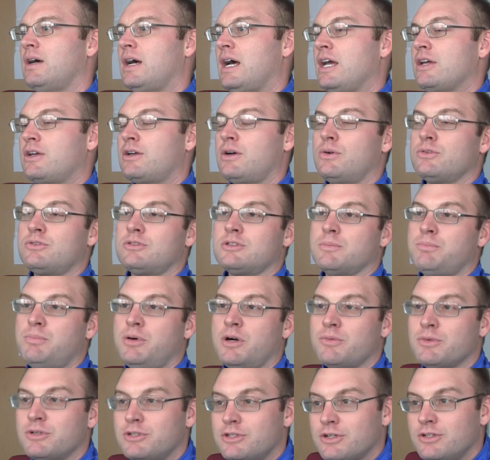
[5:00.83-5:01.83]
I coach the
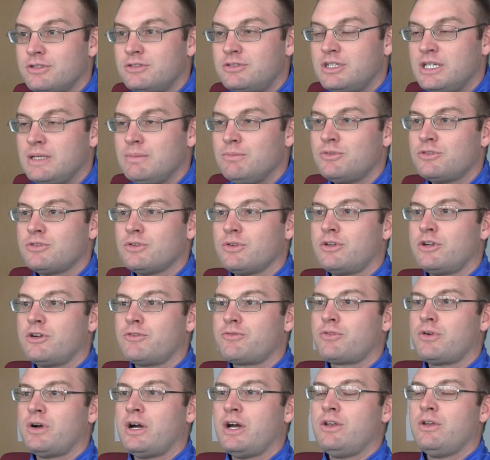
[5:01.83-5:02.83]
punt return team, so
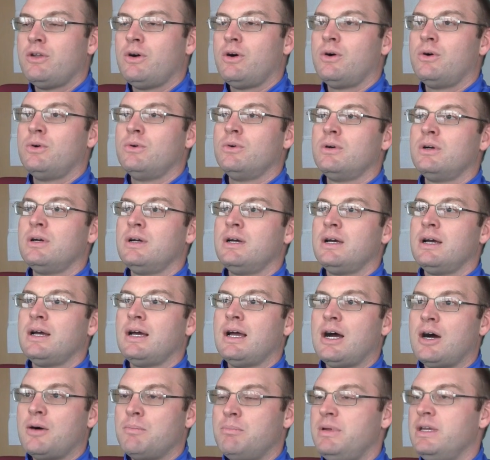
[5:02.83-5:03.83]
therefore I know
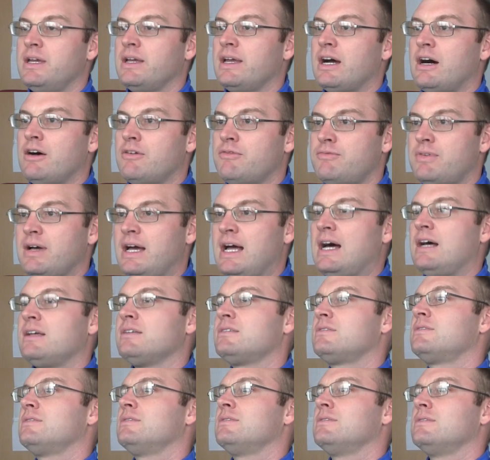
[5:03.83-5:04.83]
how big, how
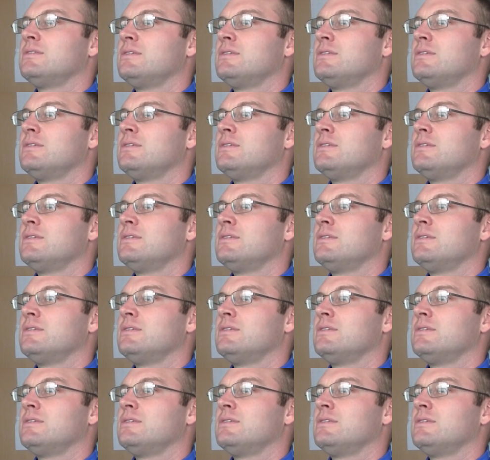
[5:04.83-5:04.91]
fast,